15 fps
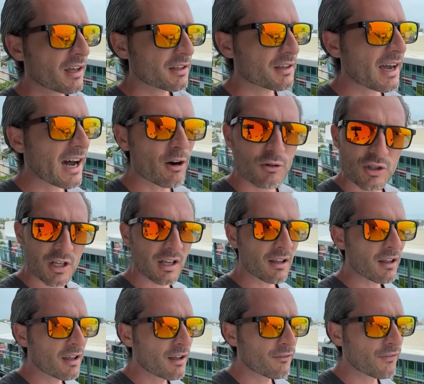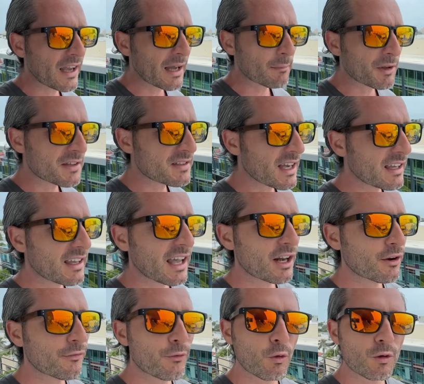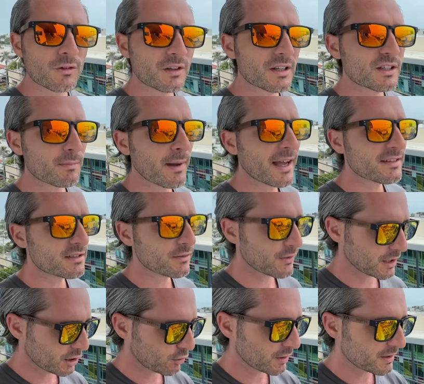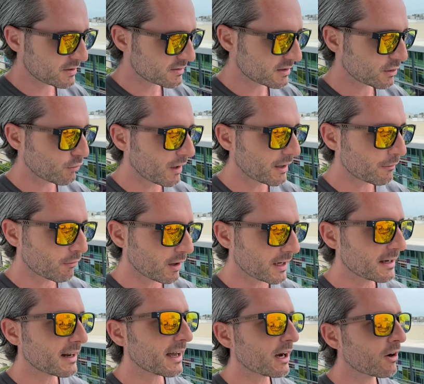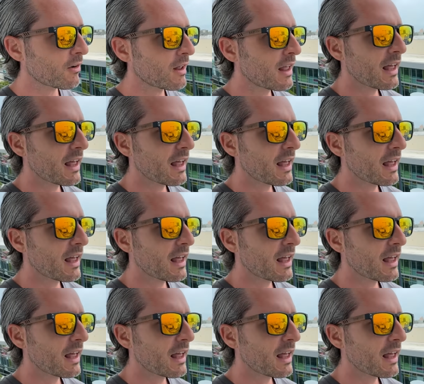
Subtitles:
gouging families that can't afford these massive increases in rent right now.